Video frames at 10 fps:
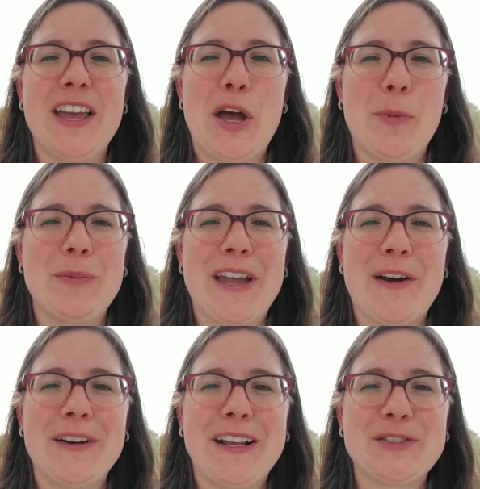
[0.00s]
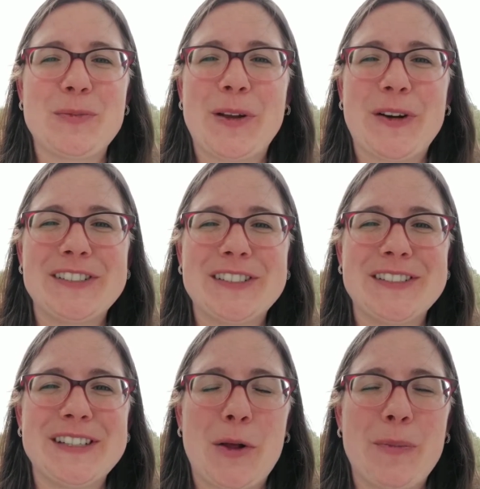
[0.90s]
Helped me out, answered my
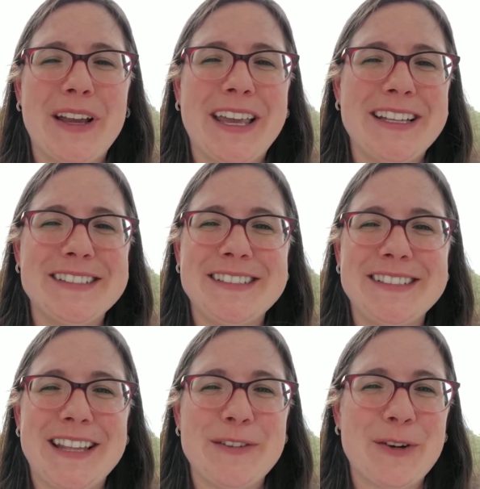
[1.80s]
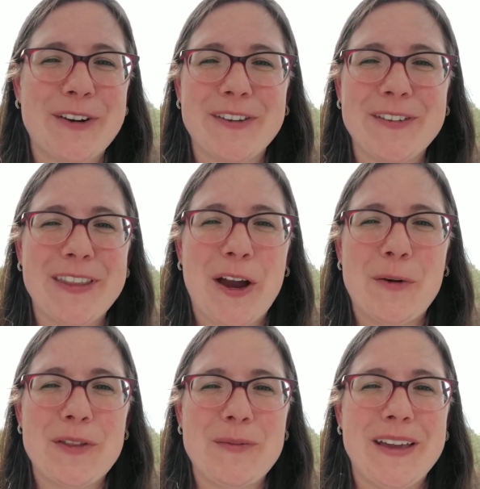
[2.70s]
questions, helped my kids that were there
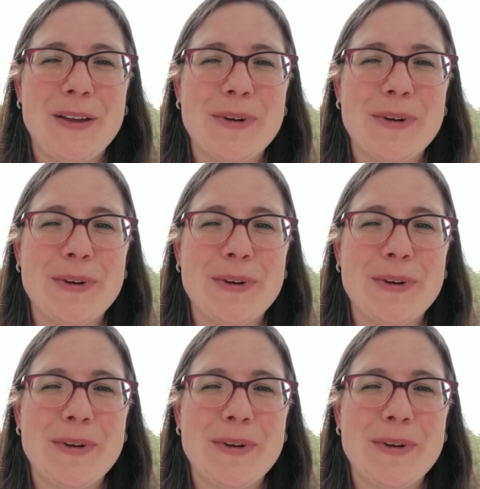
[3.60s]
with me.